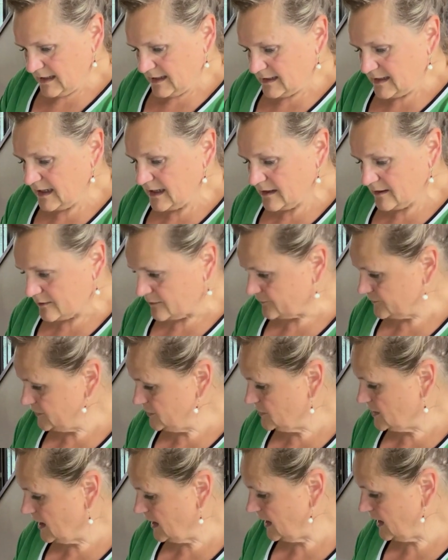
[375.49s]
Now,
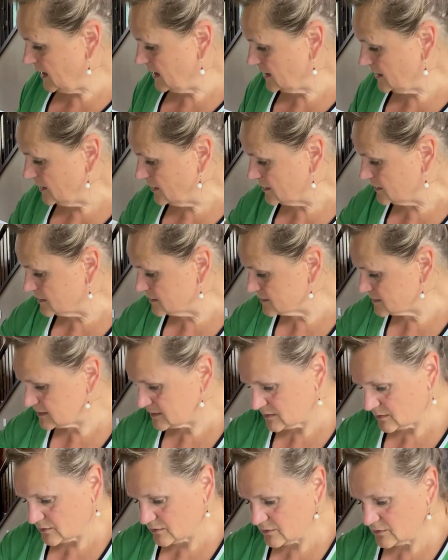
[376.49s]
you can
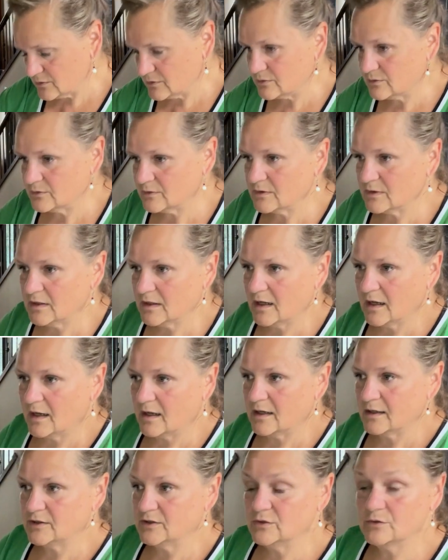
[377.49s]
also
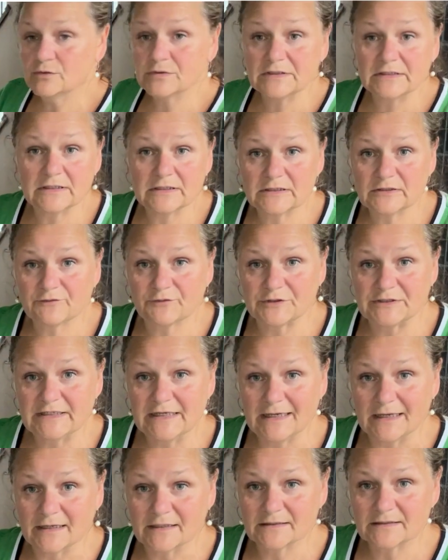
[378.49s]
use this for
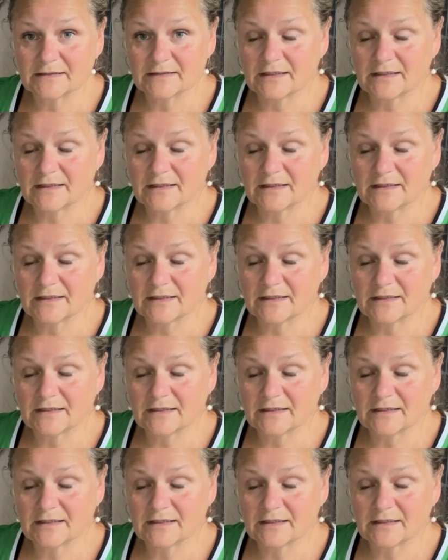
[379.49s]
ticks.